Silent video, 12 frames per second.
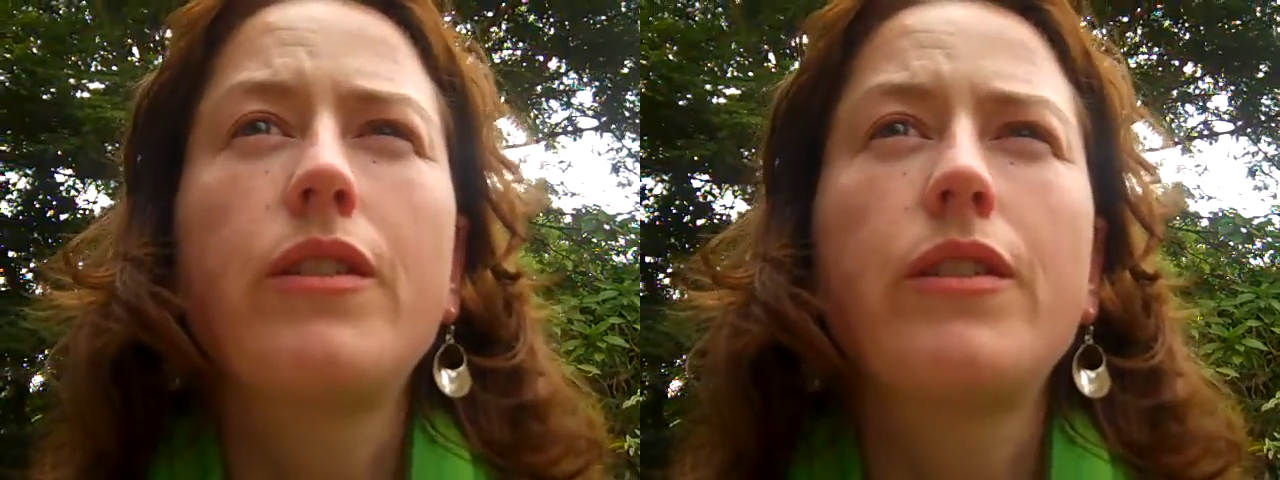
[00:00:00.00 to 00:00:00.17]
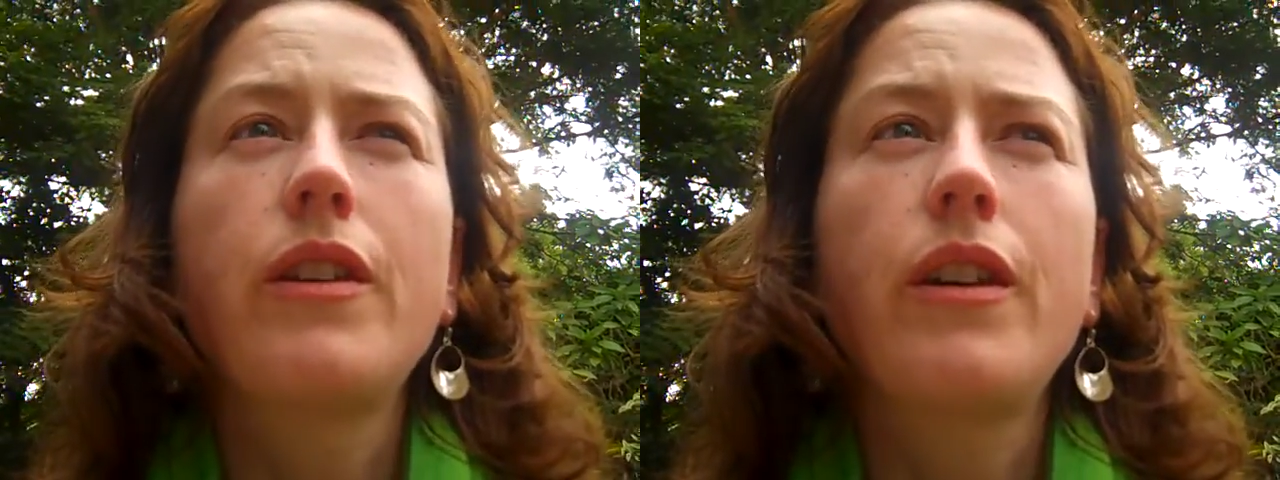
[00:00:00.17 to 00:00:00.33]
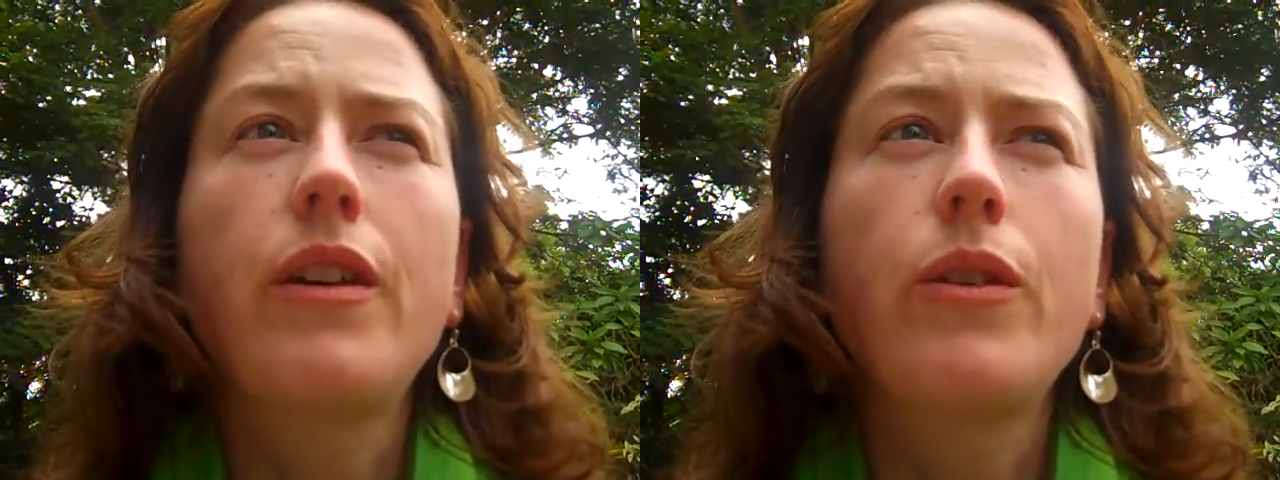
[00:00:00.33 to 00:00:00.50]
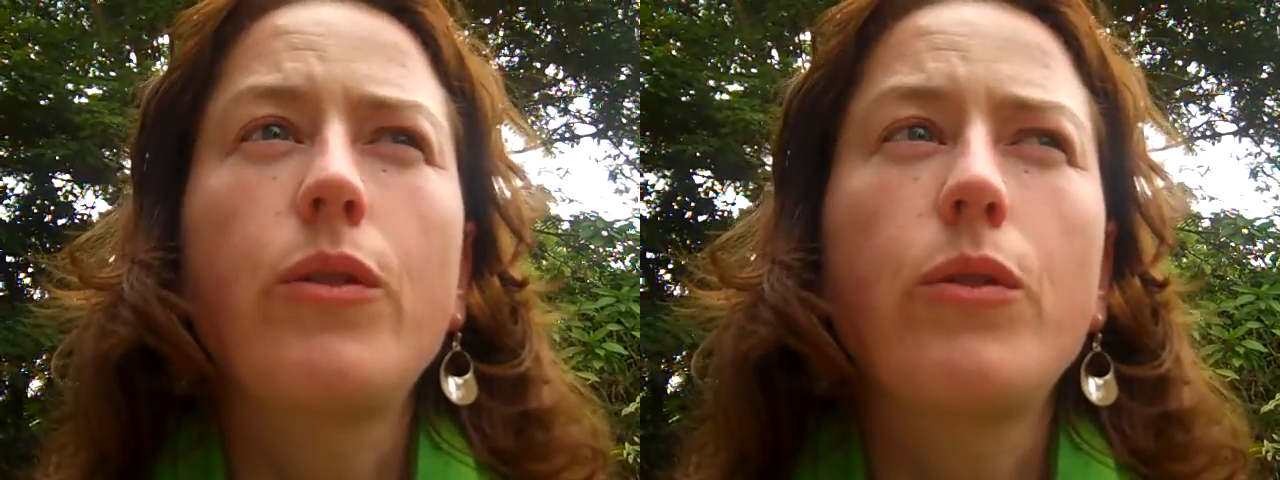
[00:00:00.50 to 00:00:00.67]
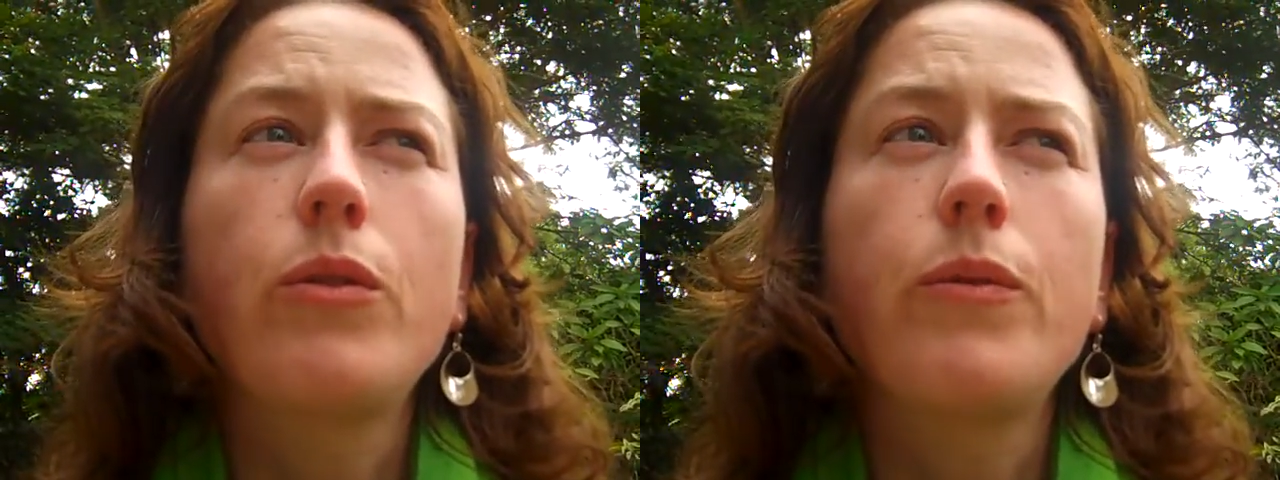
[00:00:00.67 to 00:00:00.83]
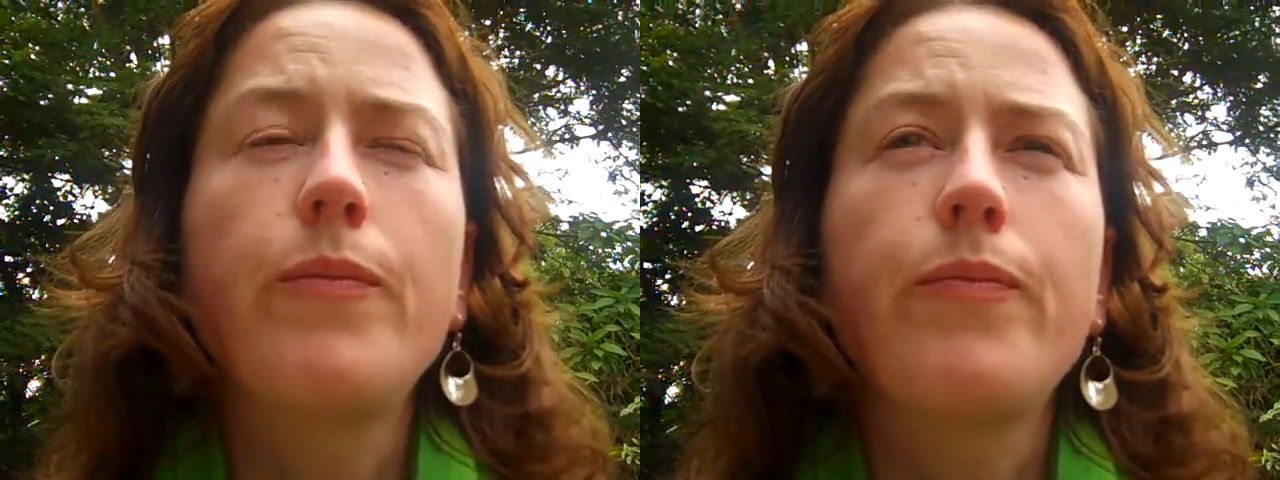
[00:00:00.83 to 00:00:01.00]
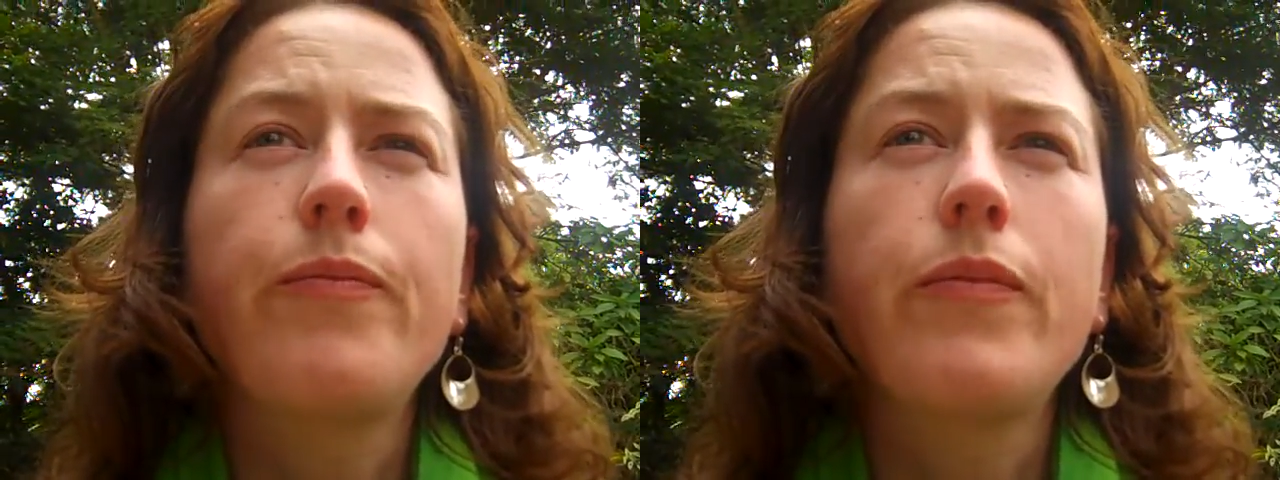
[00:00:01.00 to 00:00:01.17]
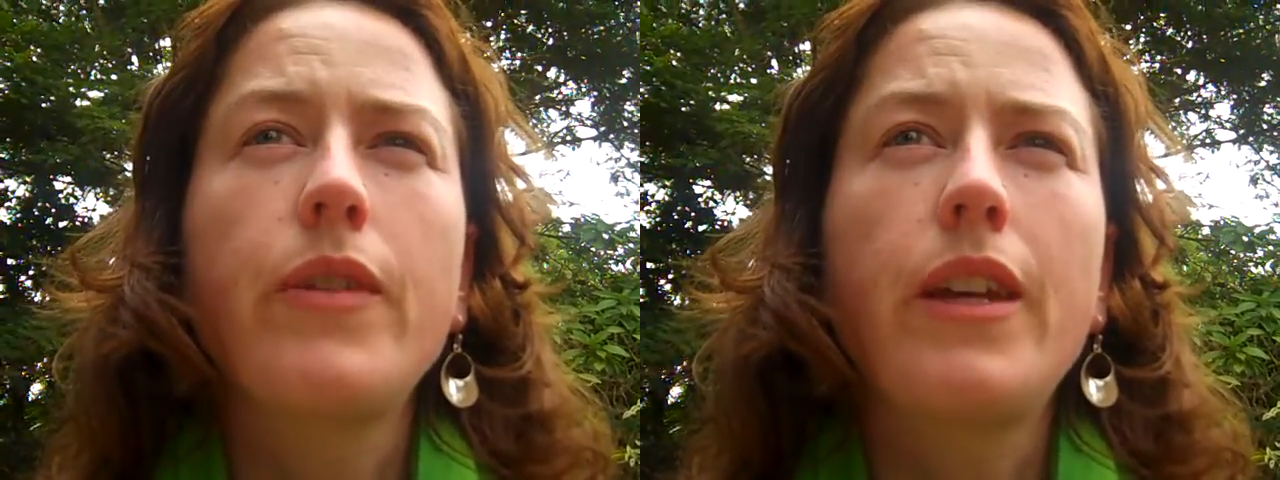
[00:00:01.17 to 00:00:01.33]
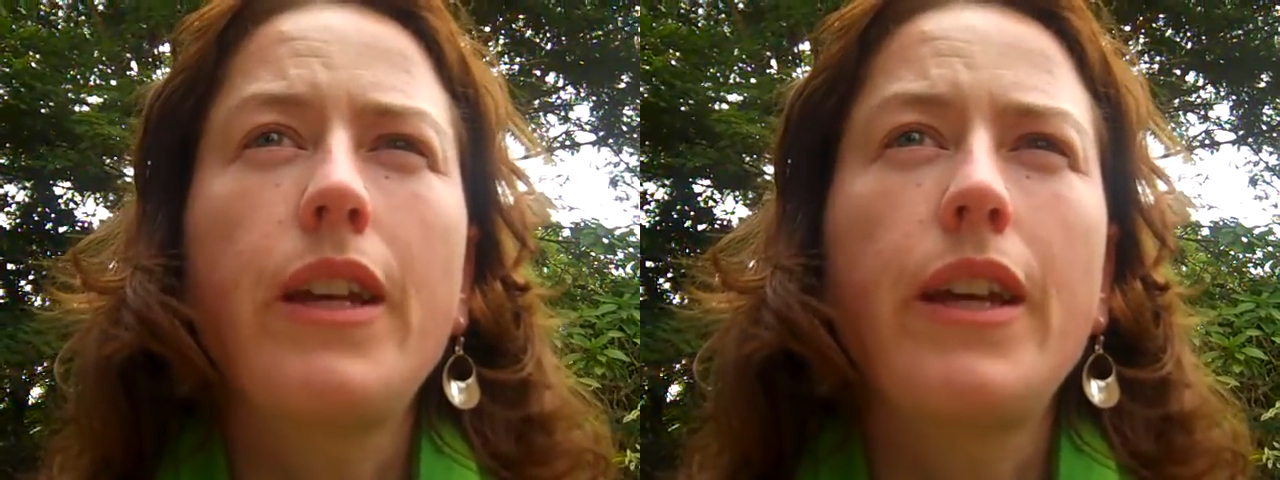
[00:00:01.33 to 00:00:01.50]
So,
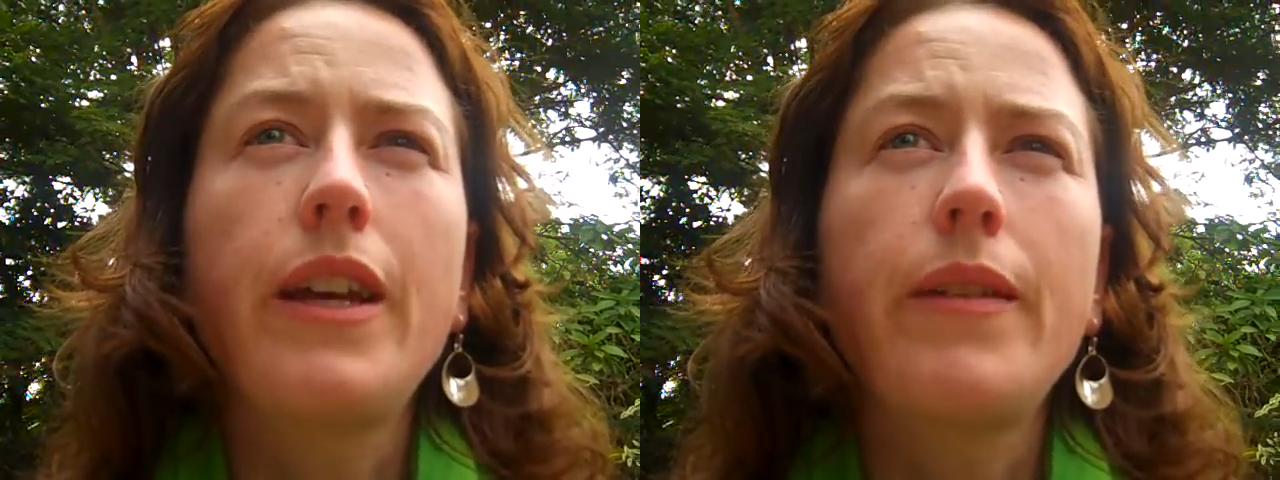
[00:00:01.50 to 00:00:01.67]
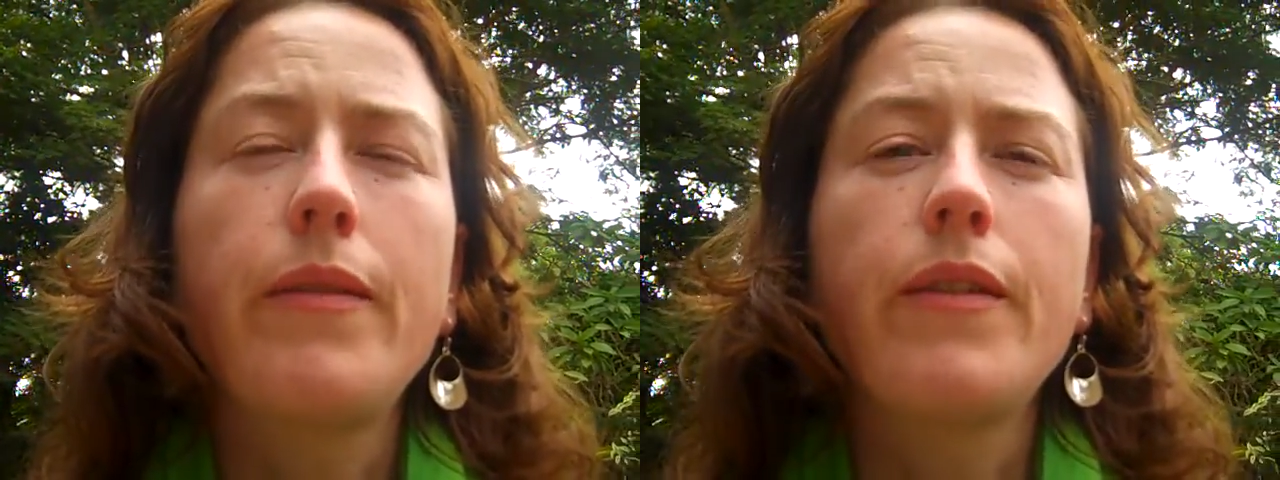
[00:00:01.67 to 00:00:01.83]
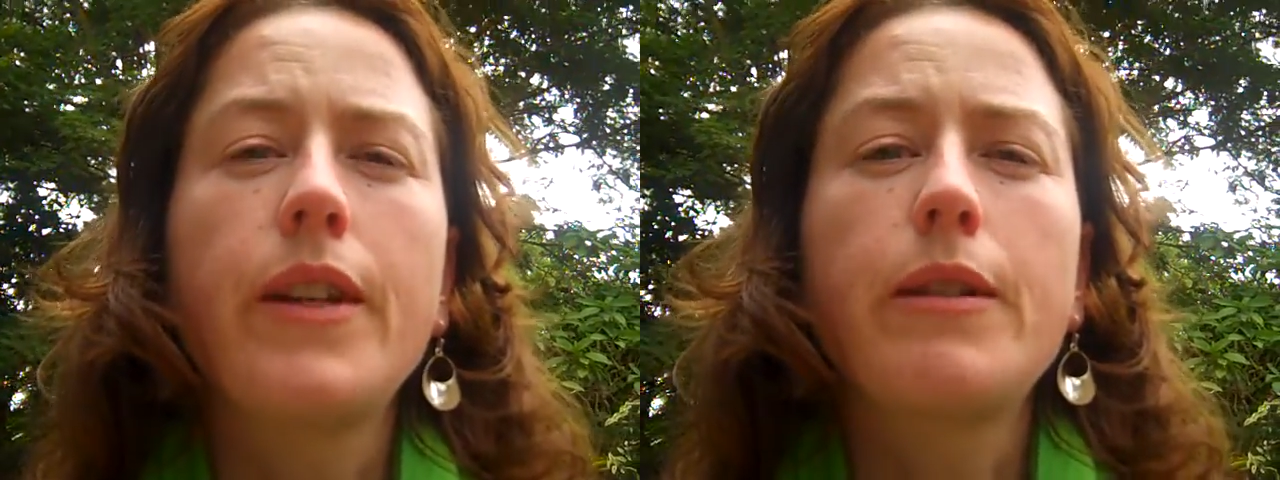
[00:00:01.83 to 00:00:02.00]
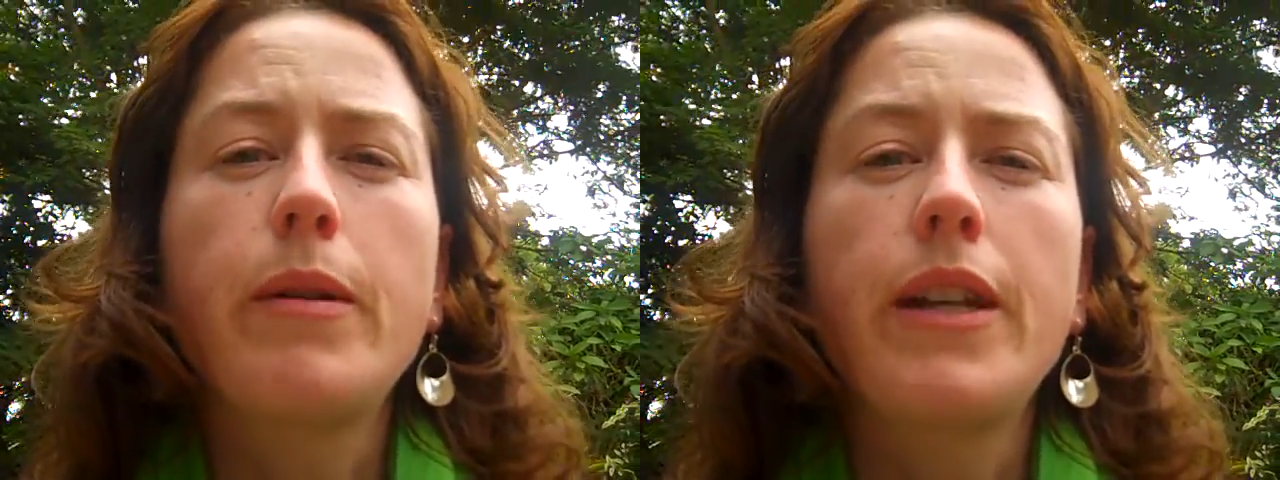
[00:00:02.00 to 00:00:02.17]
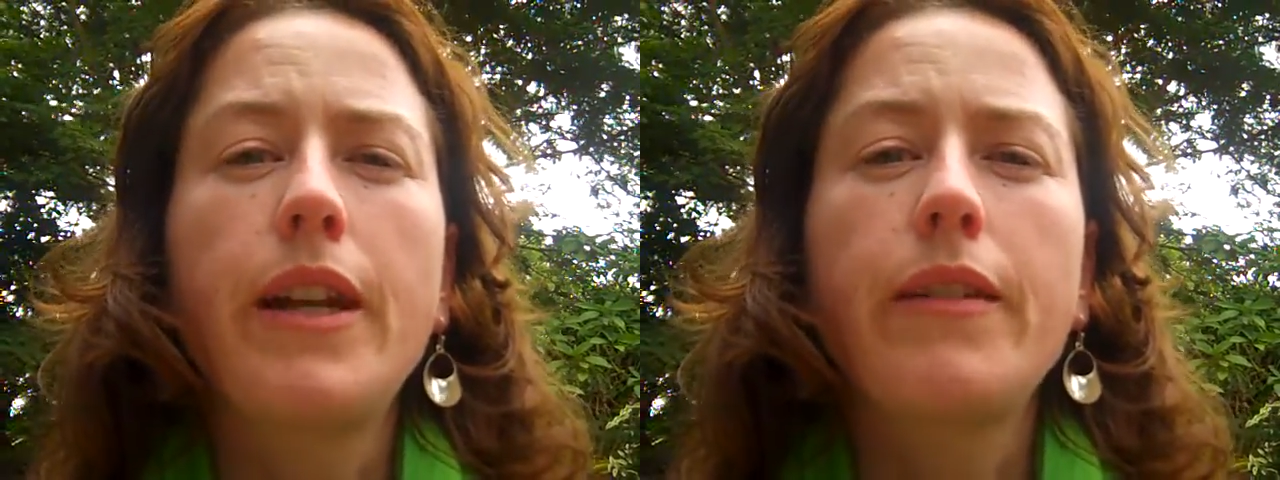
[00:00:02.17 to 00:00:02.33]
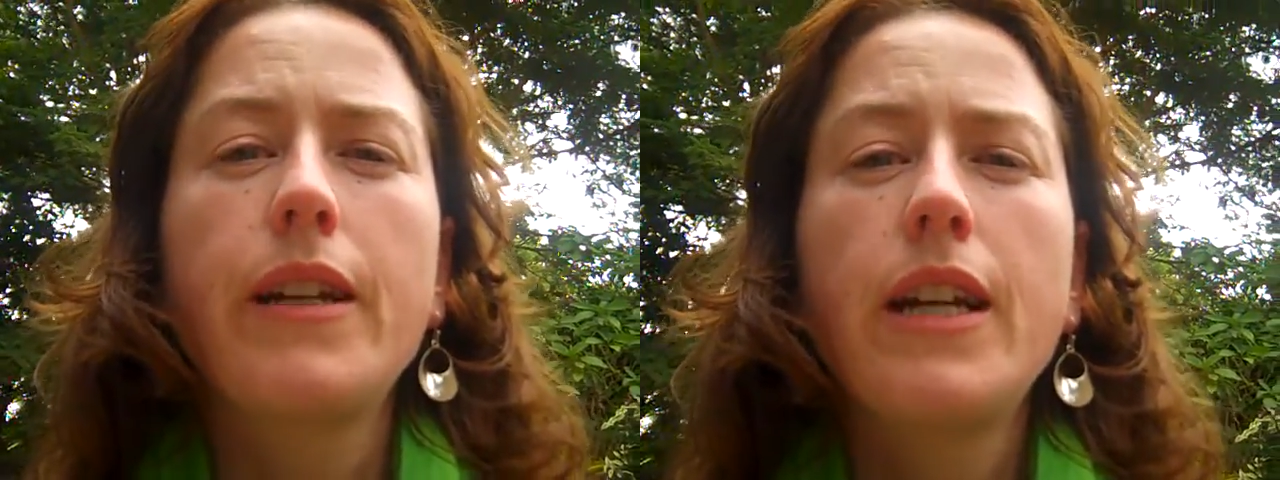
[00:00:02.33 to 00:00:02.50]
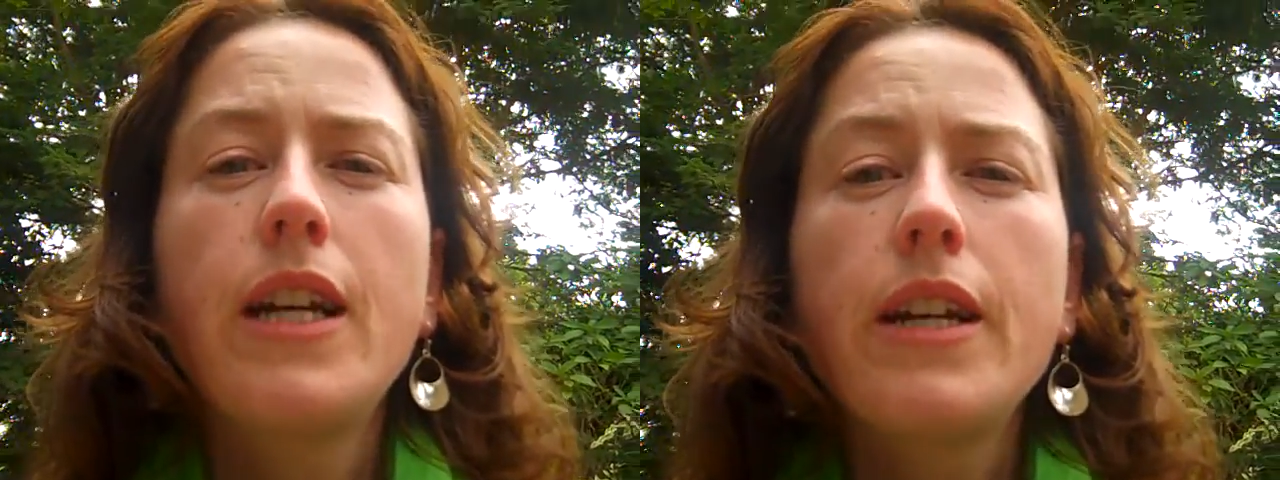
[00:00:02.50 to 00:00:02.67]
yeah, that's about it.